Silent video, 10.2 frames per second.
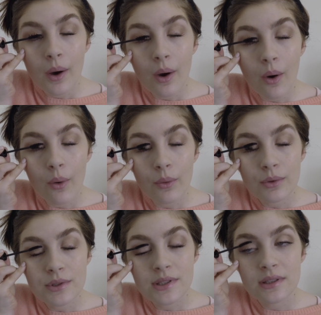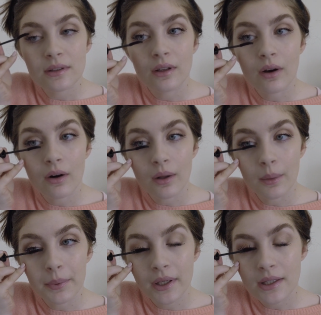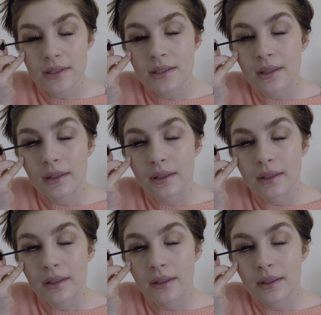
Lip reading: holds the curl, because